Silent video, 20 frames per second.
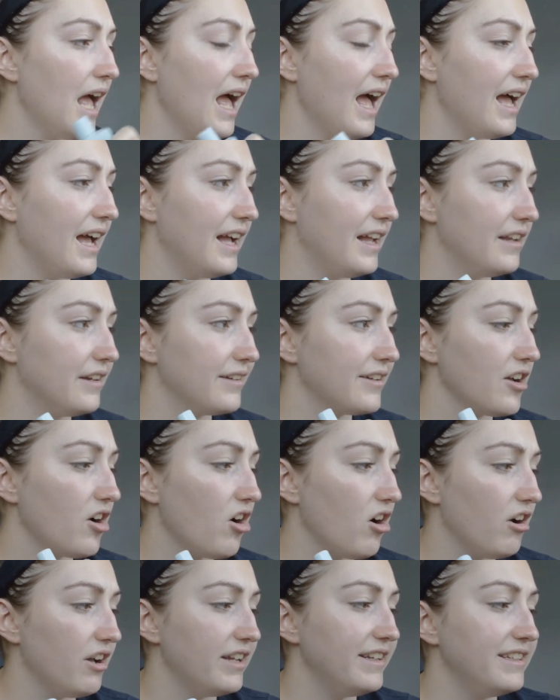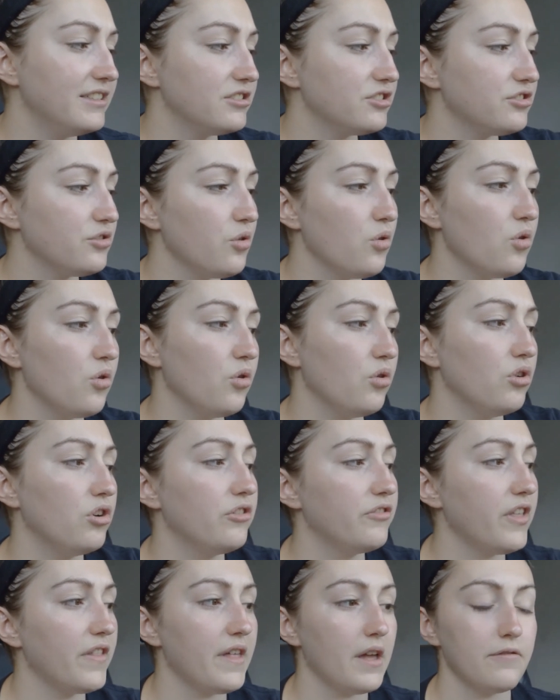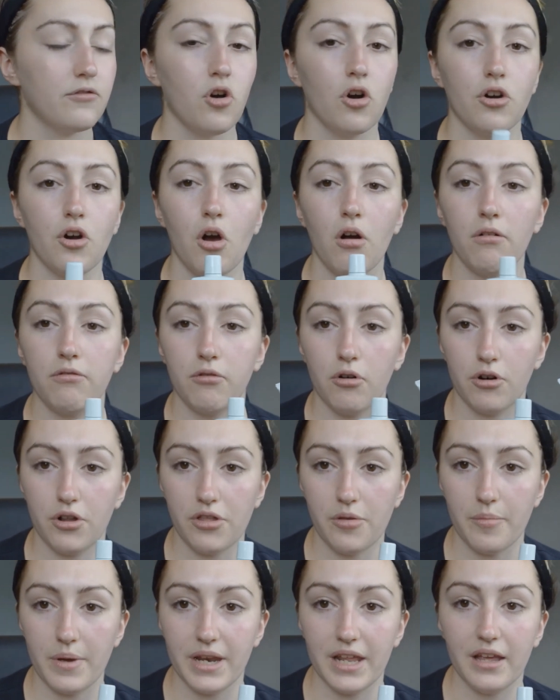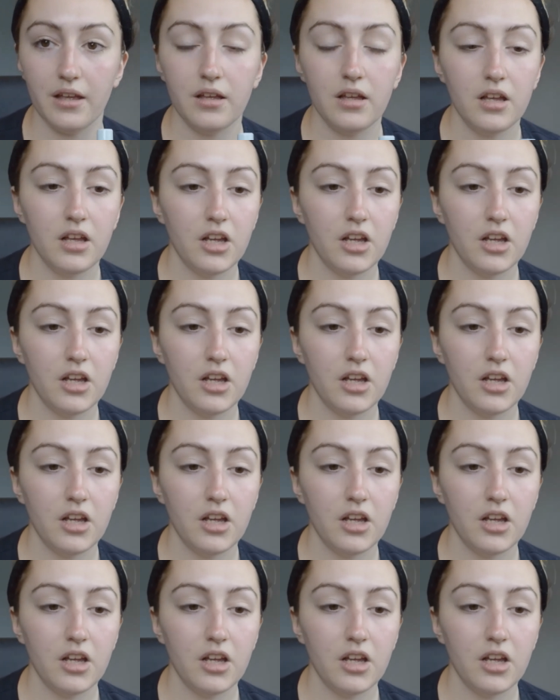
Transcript: and I saw that they've got an offer on at the minute.